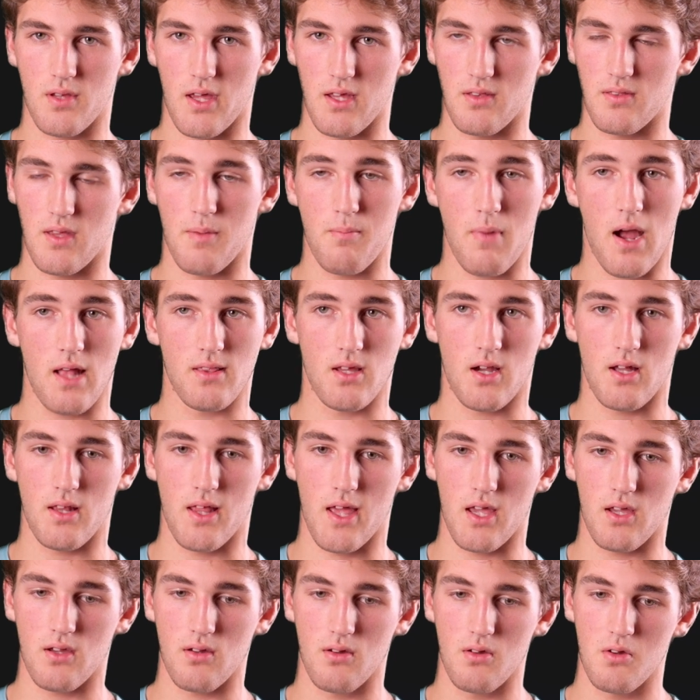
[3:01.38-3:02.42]
like they might not
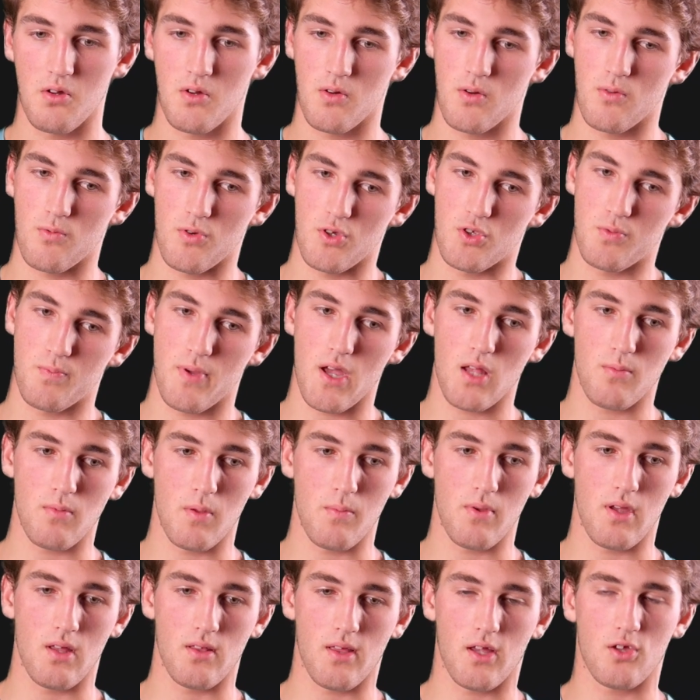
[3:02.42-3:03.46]
like respect me
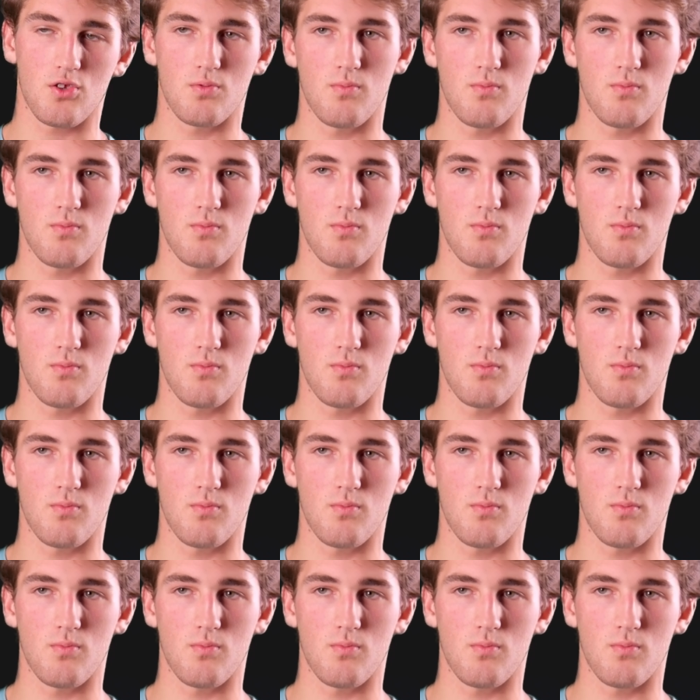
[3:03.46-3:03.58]
being like